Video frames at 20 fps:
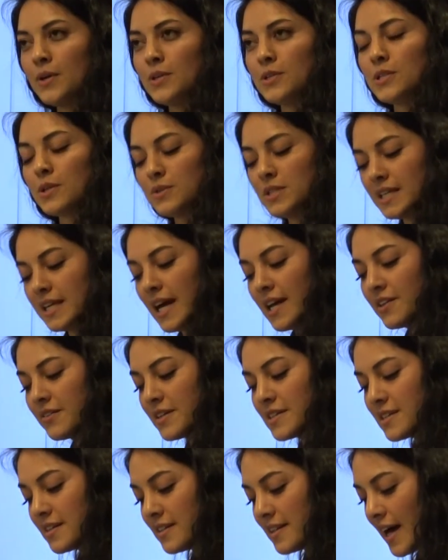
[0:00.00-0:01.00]
So together
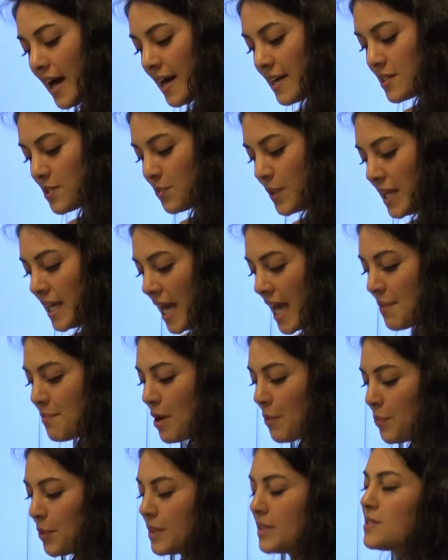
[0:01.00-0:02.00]
as a class, we came
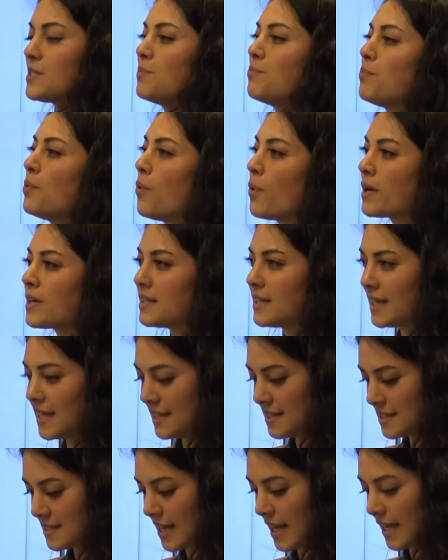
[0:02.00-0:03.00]
up with this important
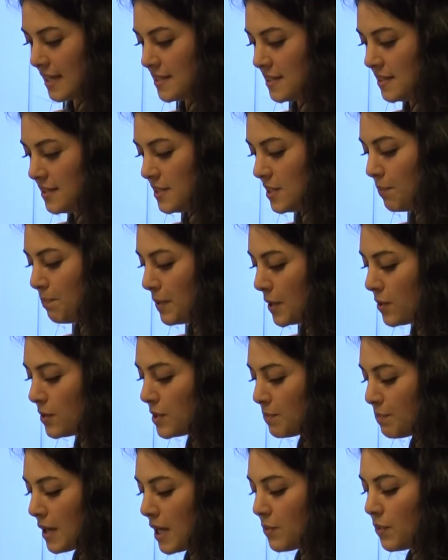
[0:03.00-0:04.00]
insight to build
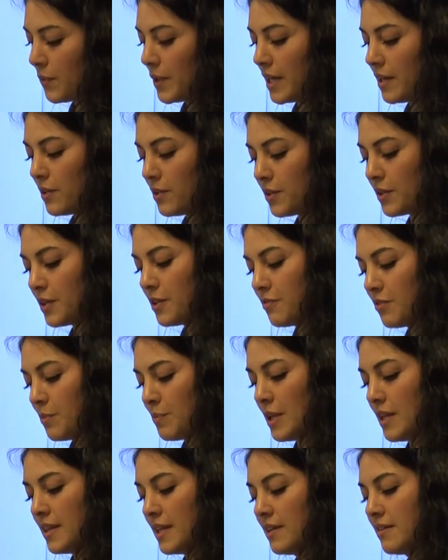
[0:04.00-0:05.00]
upon what we had learned from
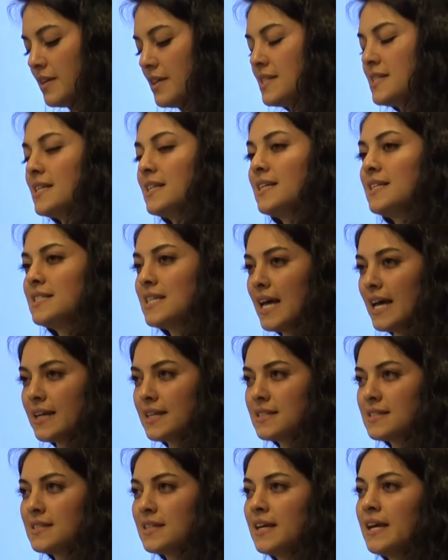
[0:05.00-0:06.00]
the theories in the
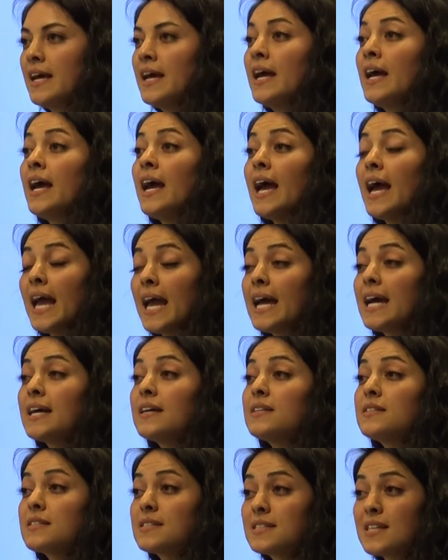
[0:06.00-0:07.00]
text.
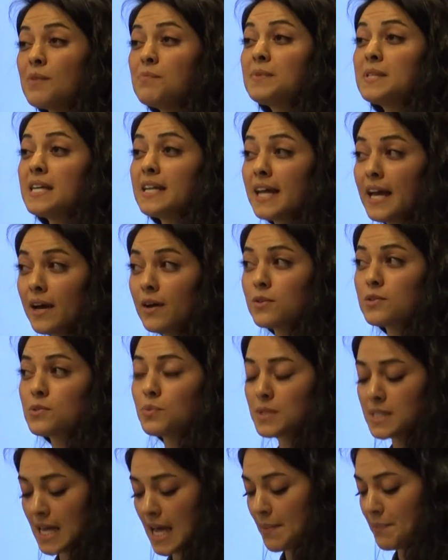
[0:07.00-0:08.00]
And something else
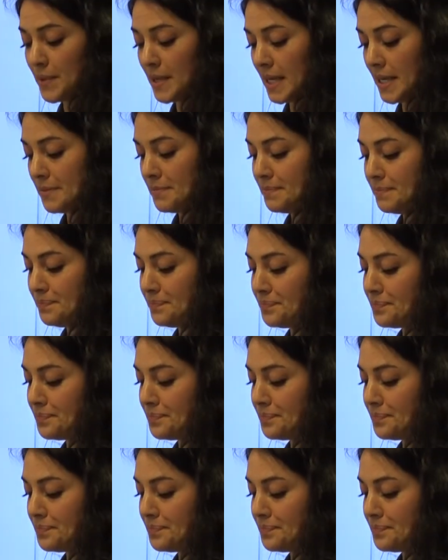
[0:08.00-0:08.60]
was happening.